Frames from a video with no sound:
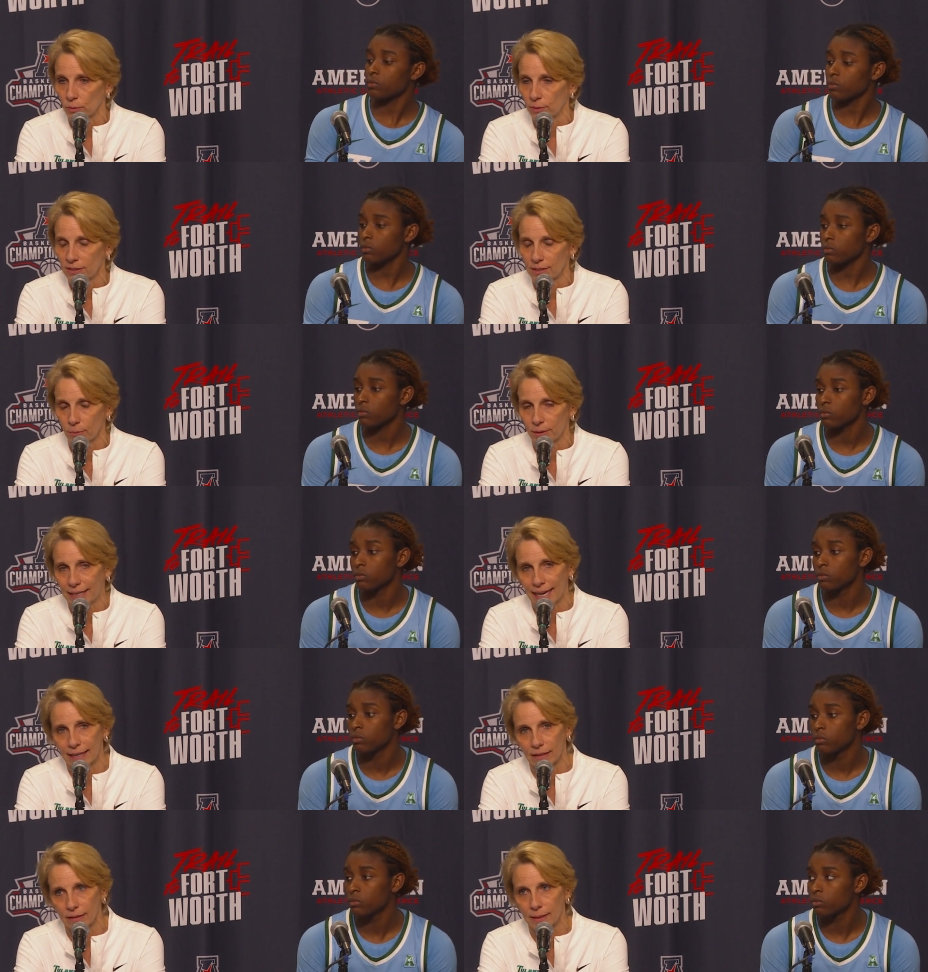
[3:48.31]
Speaker 1: We said we
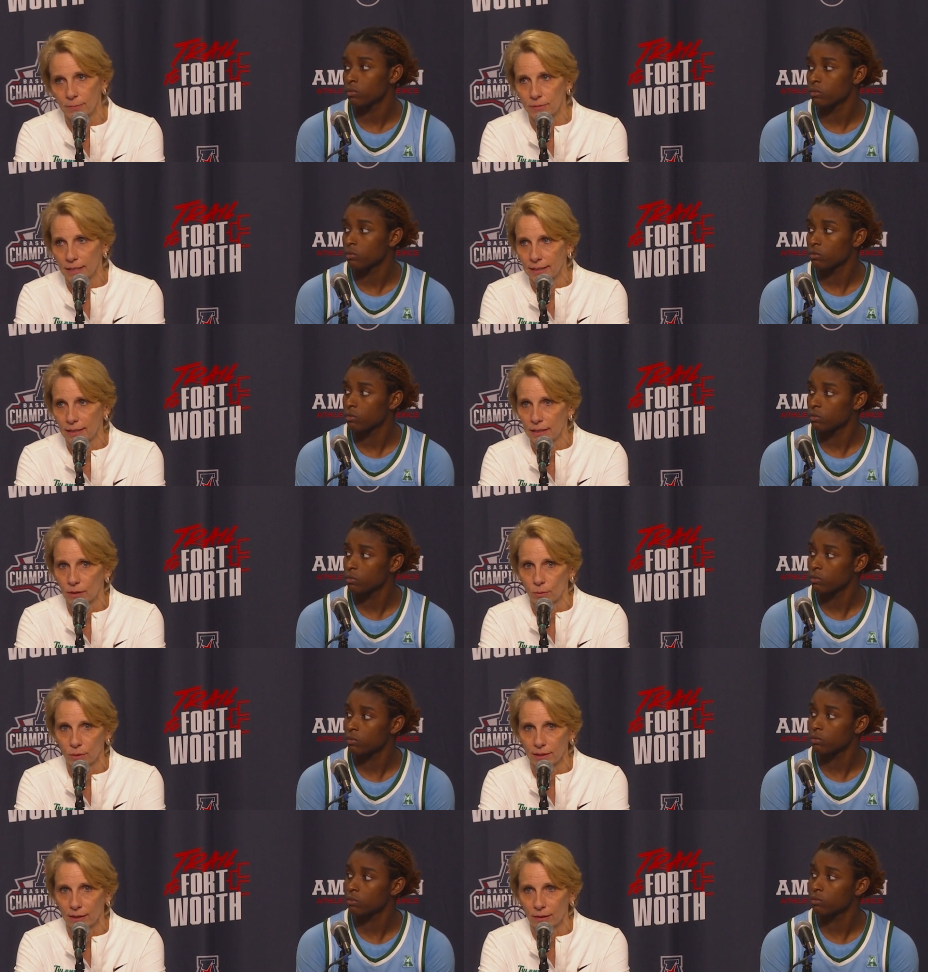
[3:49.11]
kind of limped in
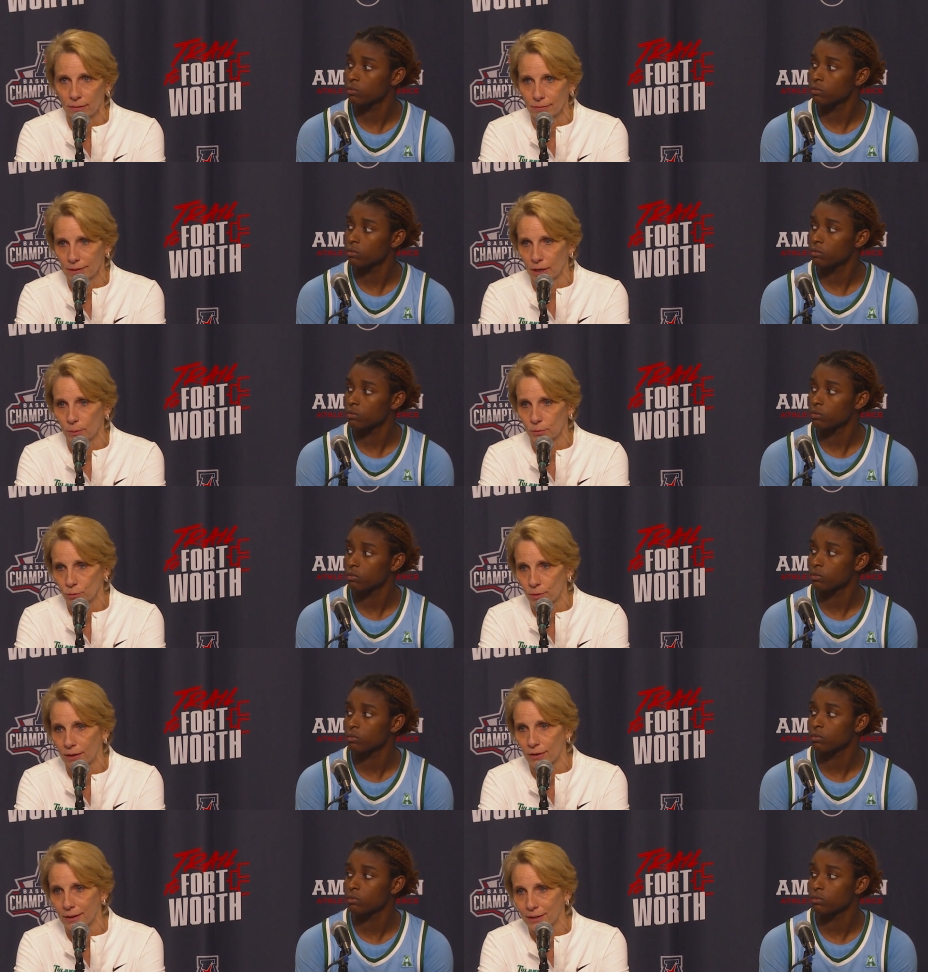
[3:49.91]
here with our tail
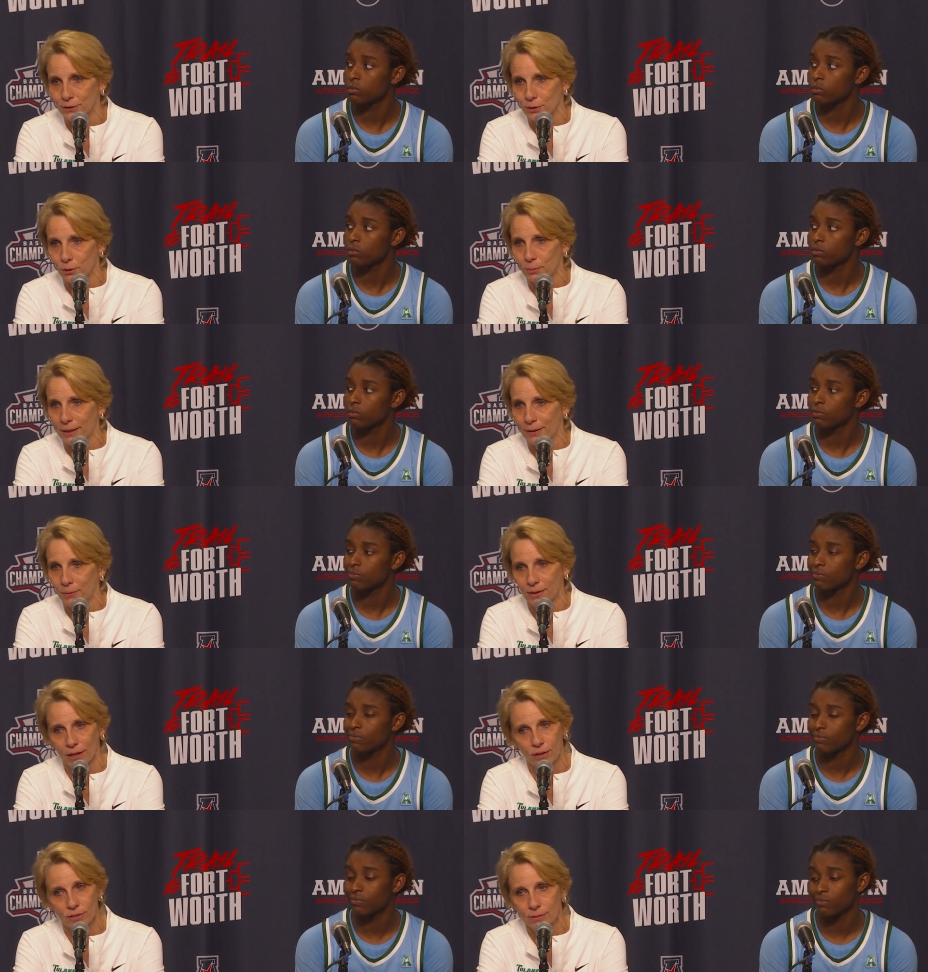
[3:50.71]
between our legs a little bit.
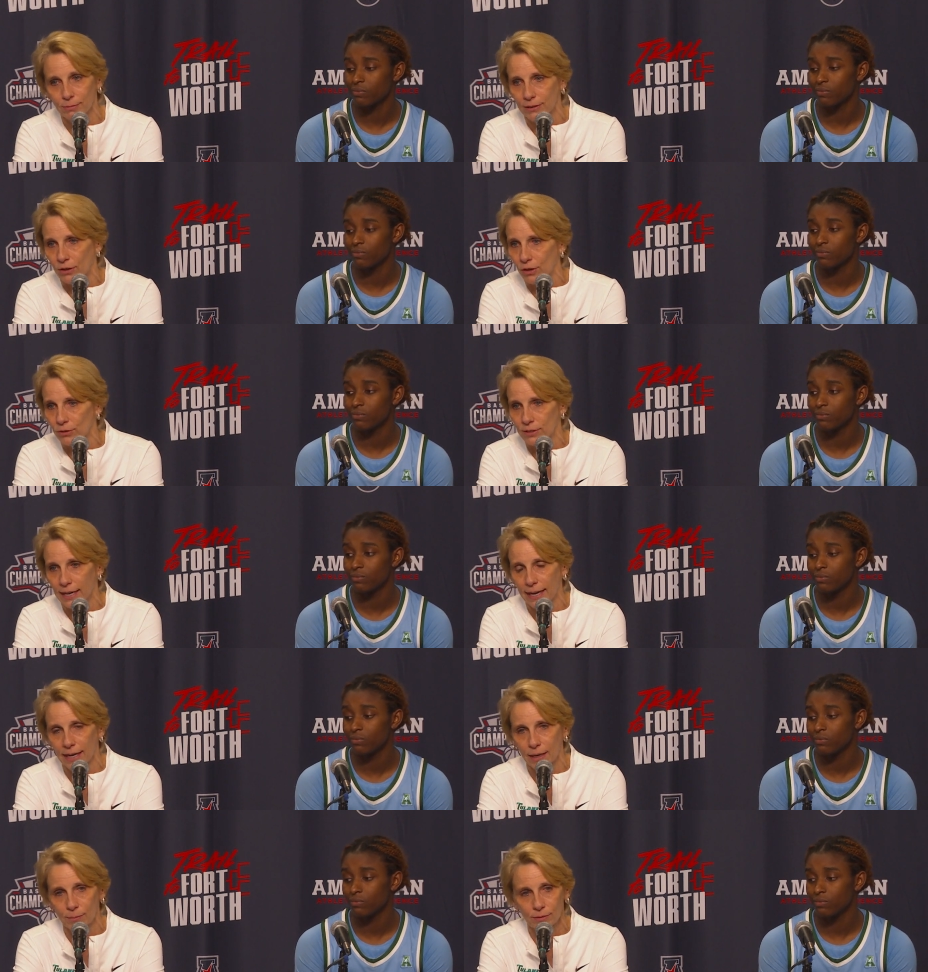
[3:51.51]
We lost some close
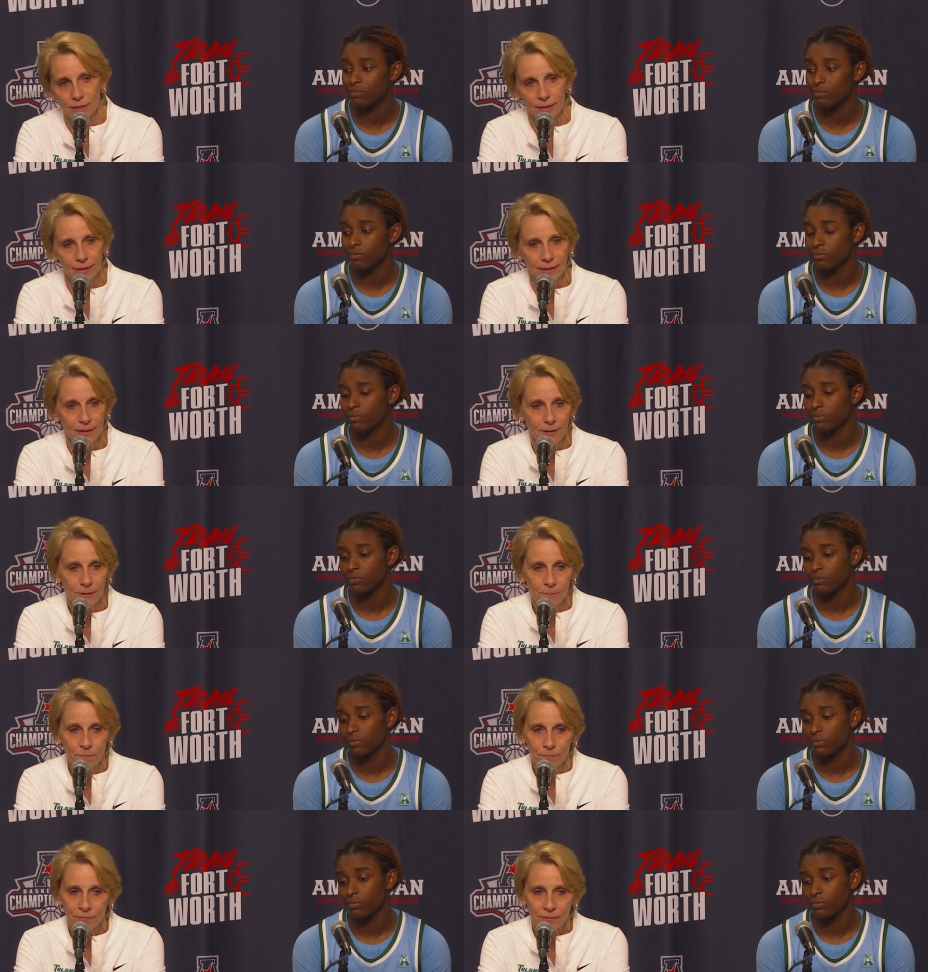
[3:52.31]
games, and
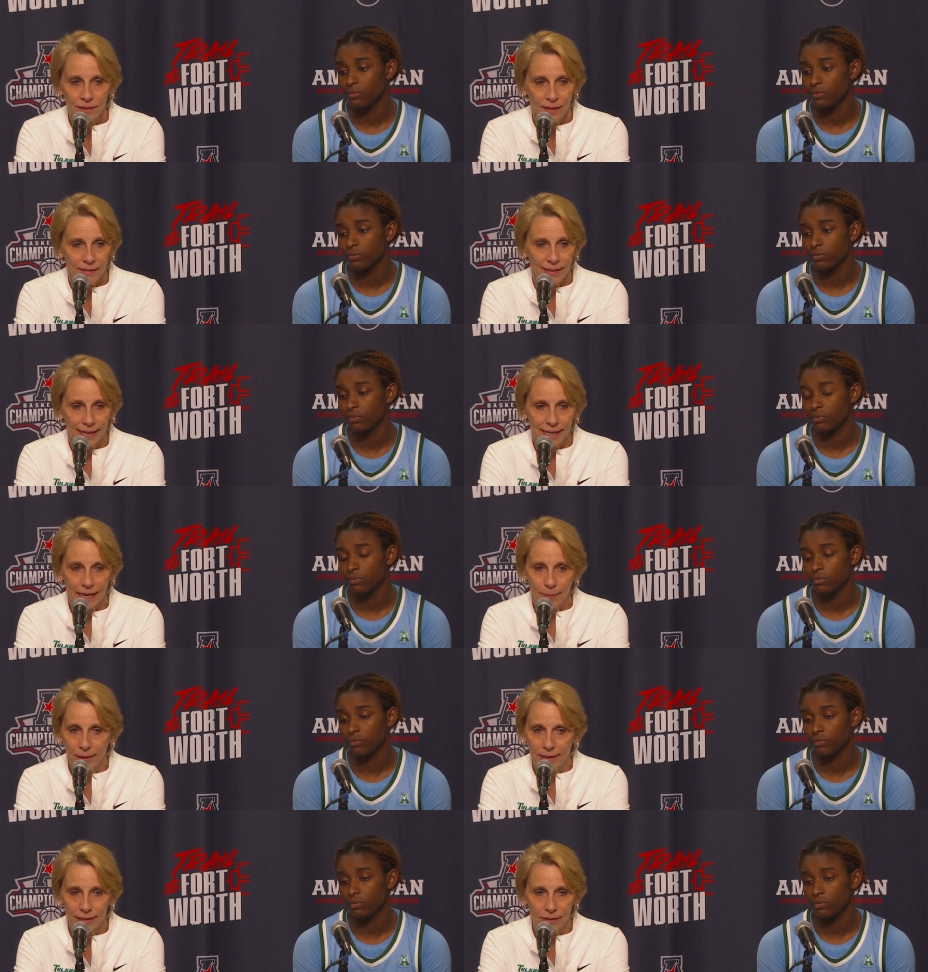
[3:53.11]
they
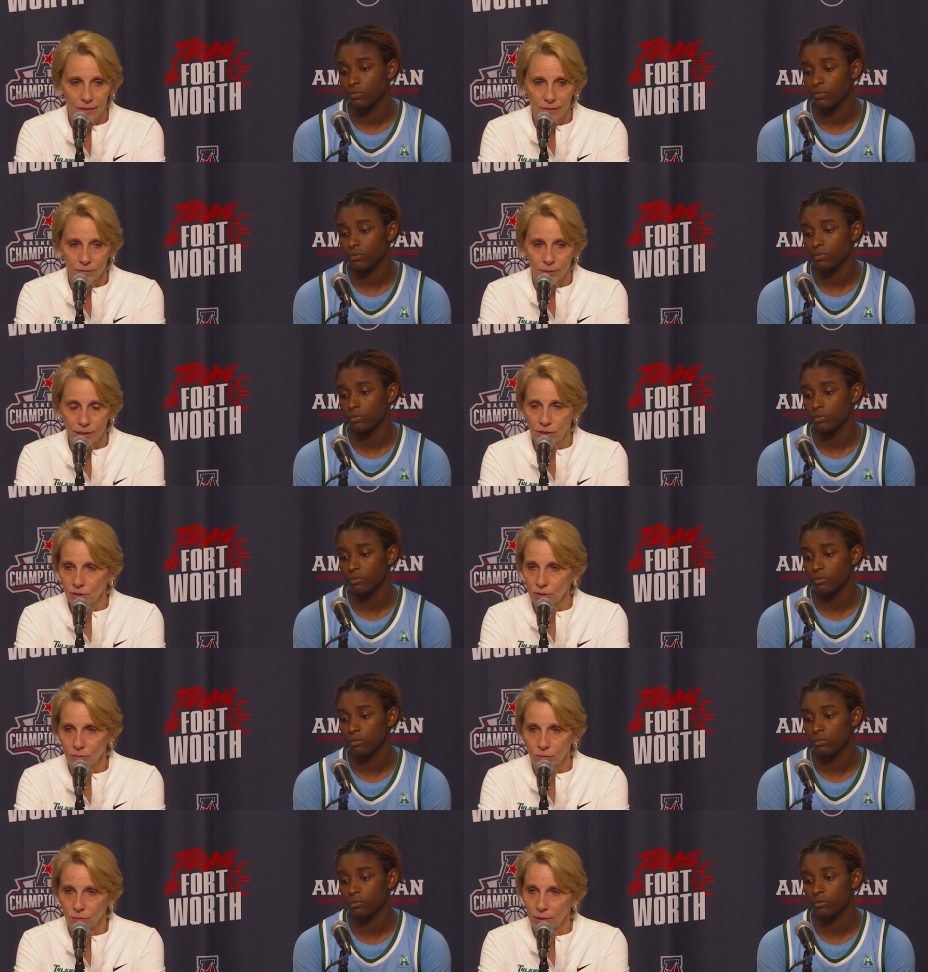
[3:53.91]
came out here, and we
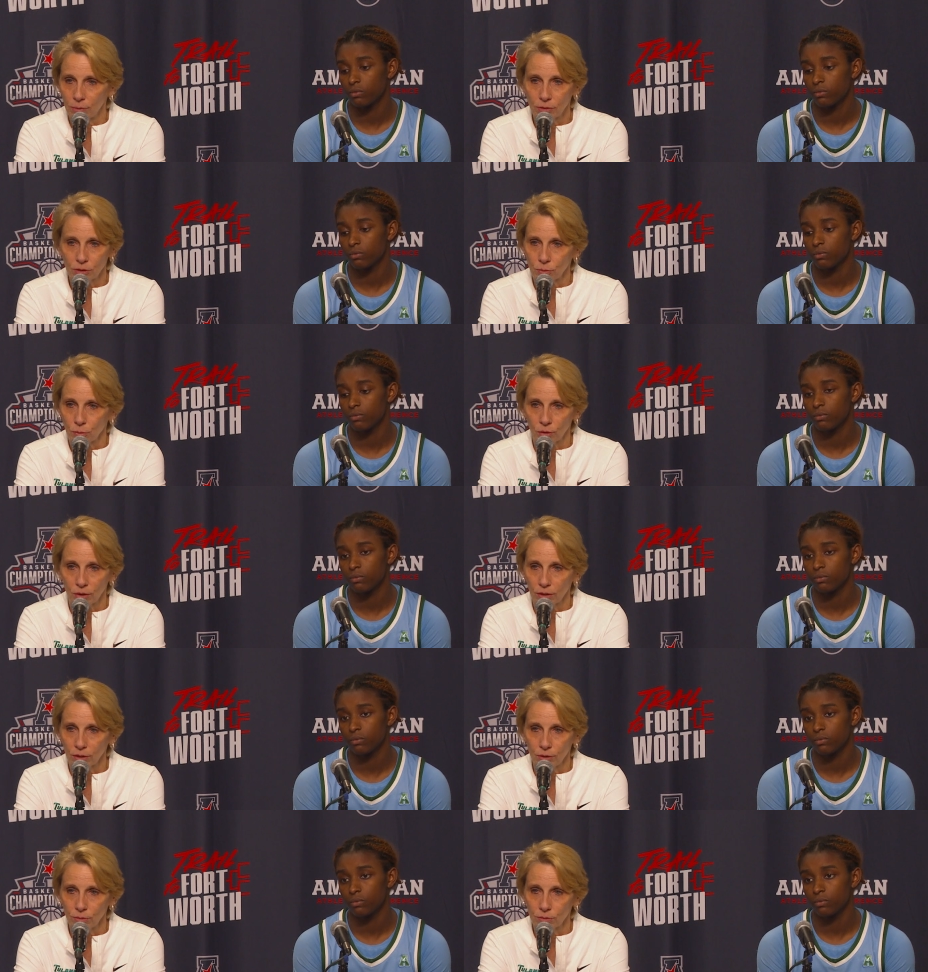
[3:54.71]
just we just weren't
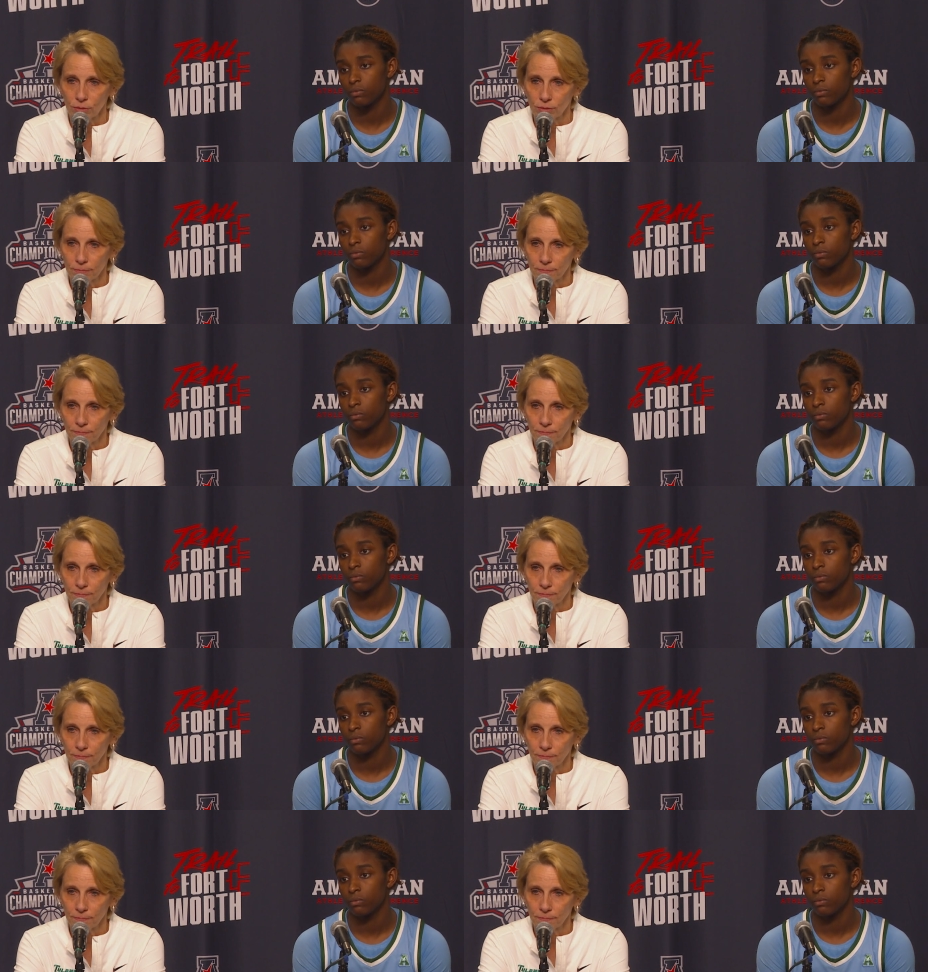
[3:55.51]
going to lose.